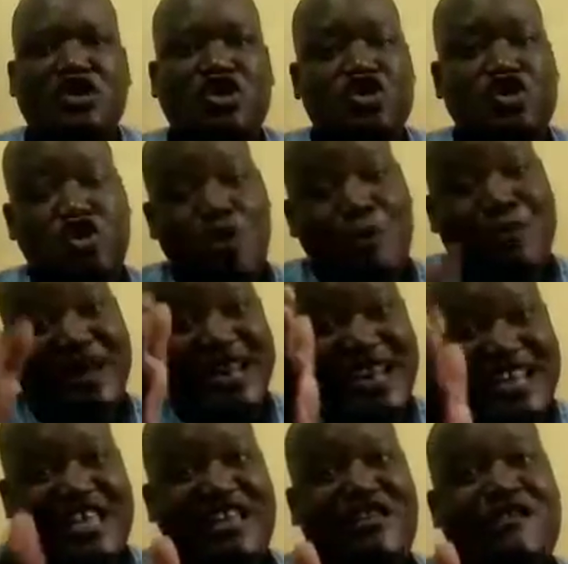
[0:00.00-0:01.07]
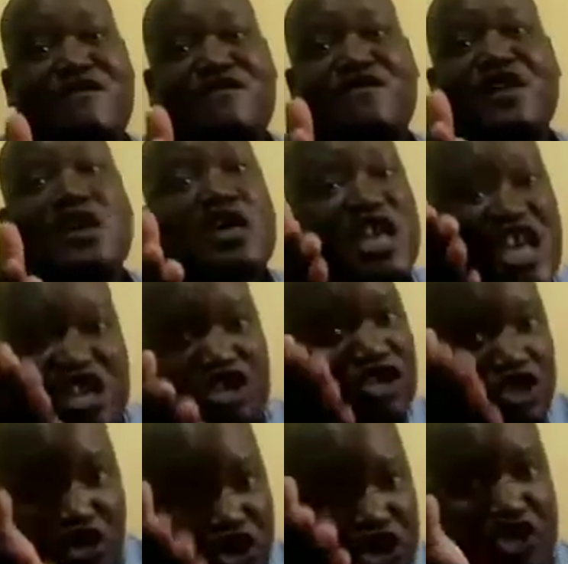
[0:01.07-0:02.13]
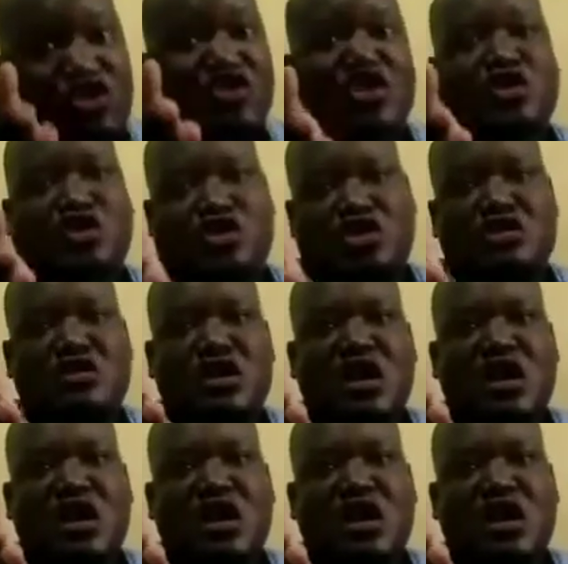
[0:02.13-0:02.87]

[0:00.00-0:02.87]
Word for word: you believe in Jesus